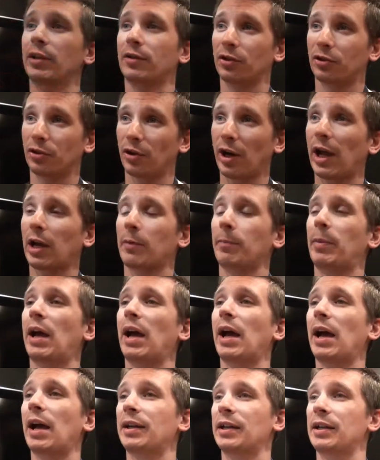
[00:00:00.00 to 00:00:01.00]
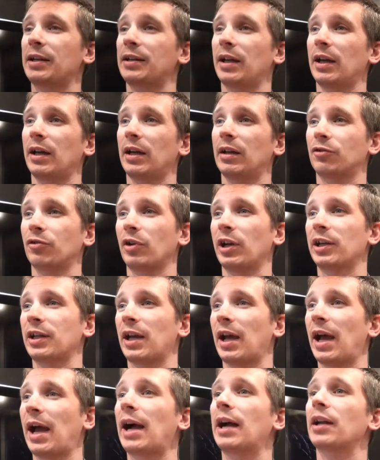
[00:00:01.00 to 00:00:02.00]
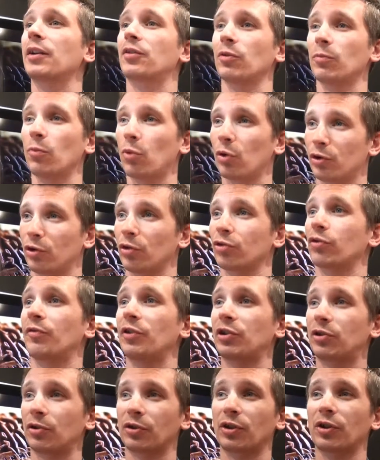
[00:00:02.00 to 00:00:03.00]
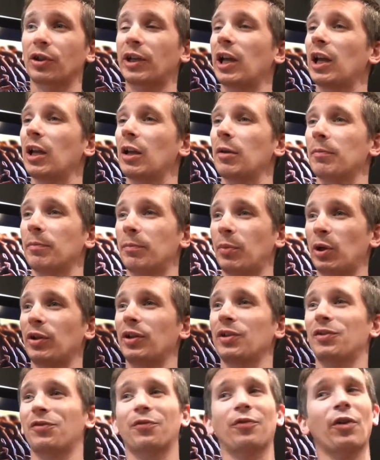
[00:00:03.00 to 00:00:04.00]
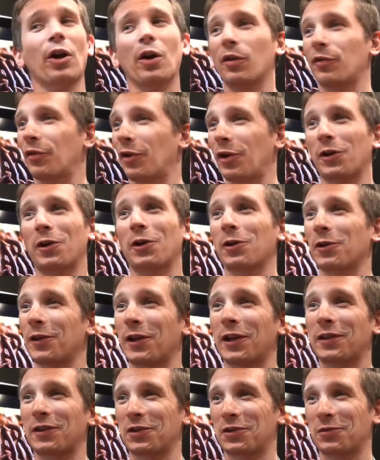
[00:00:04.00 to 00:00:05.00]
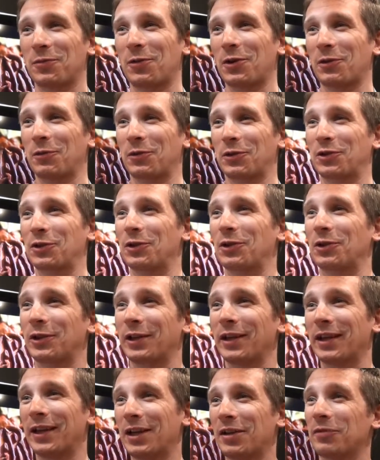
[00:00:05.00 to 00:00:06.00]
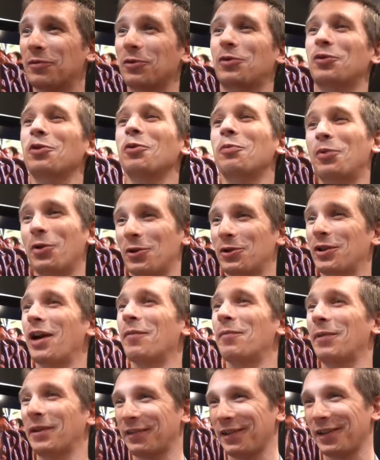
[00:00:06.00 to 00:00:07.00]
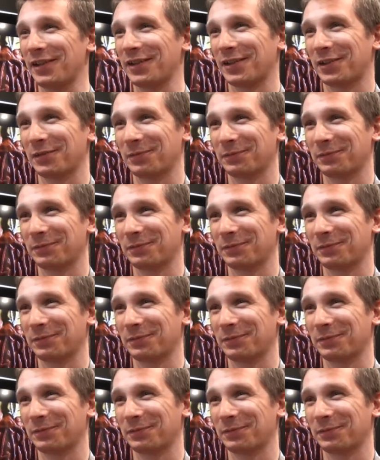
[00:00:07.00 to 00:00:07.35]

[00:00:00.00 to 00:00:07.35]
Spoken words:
the trackpad and trying to add some more social features to the game. But it's very, very early at this point. We're still prototyping things.